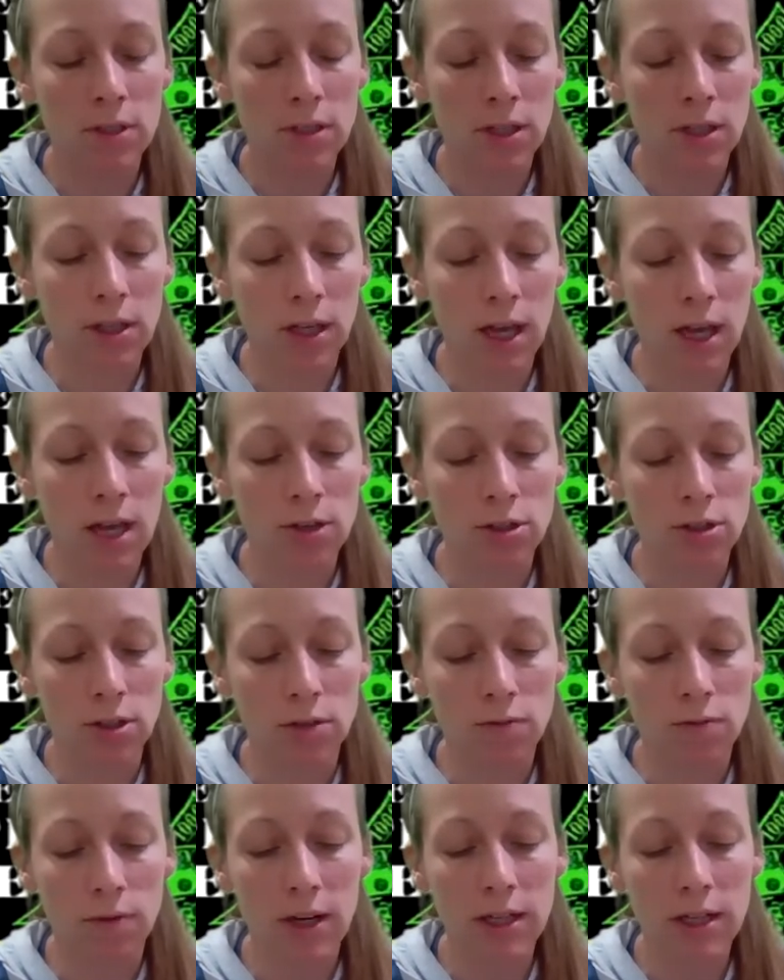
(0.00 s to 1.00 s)
stealing
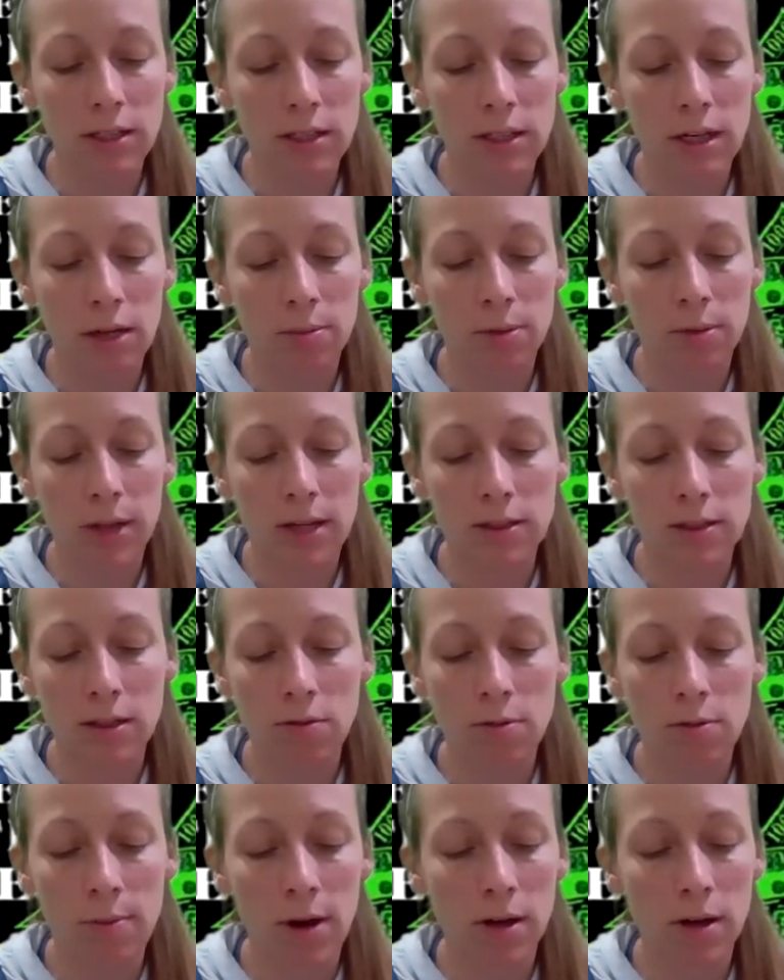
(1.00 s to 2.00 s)
Angela's ring, said Pulaski
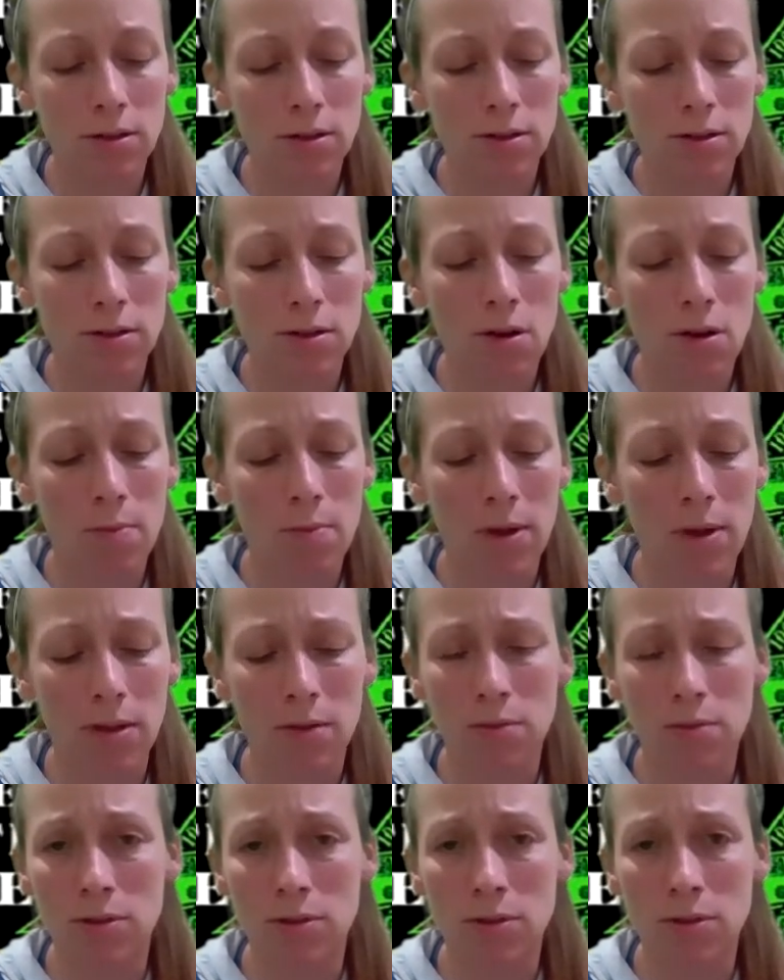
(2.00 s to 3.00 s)
remarked. No mother
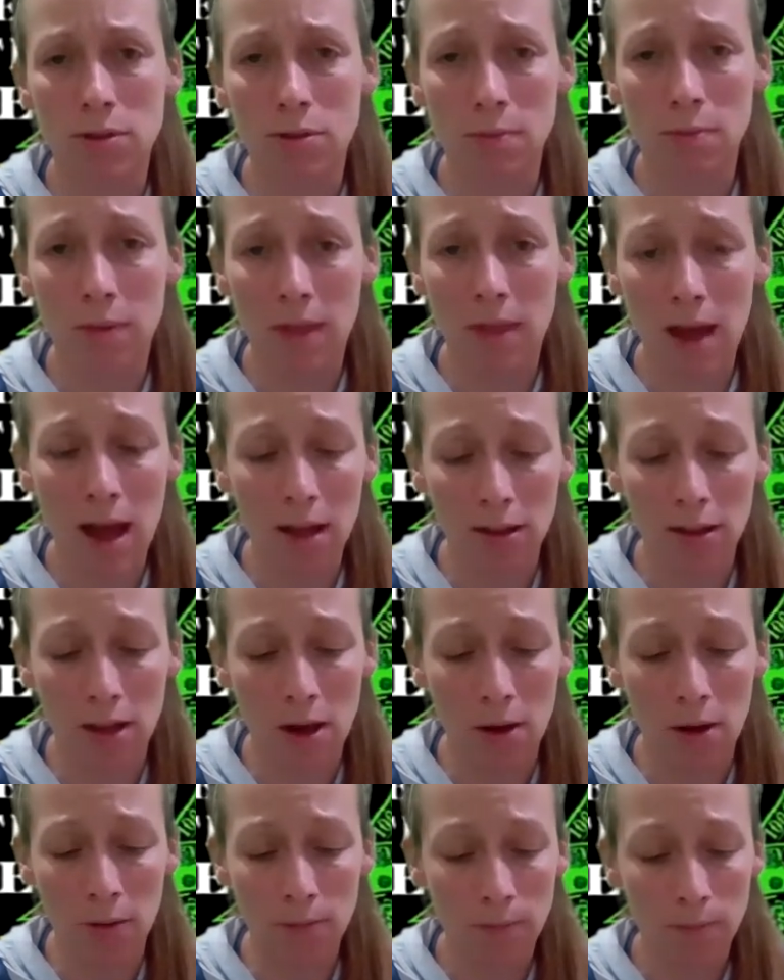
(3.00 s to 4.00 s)
would stoop that
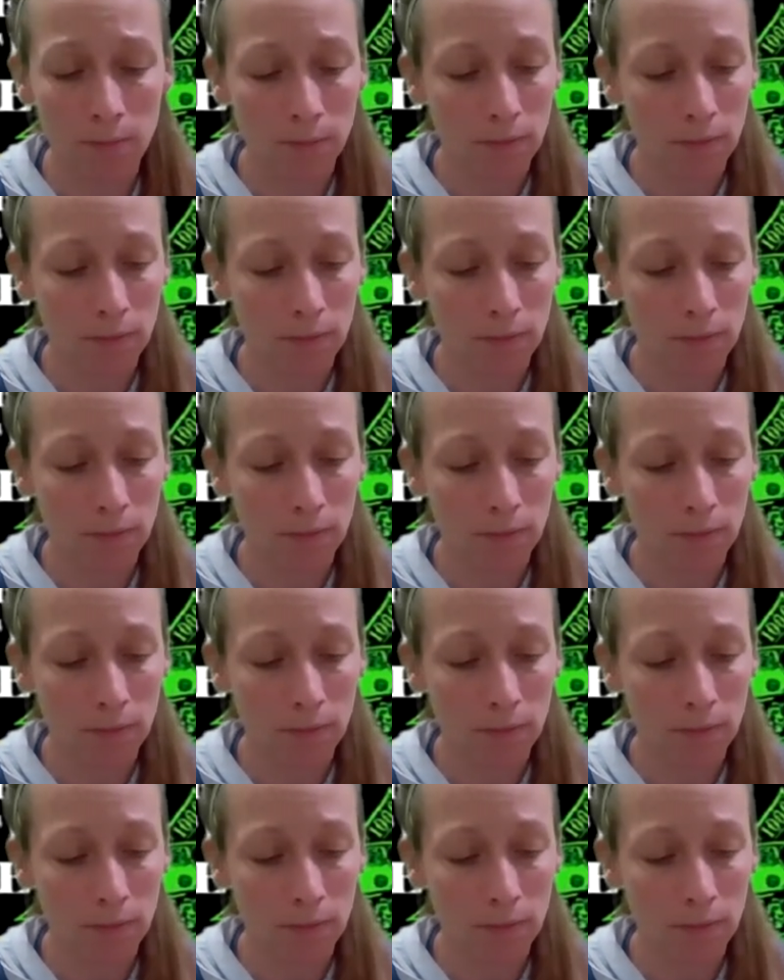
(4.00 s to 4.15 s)
low.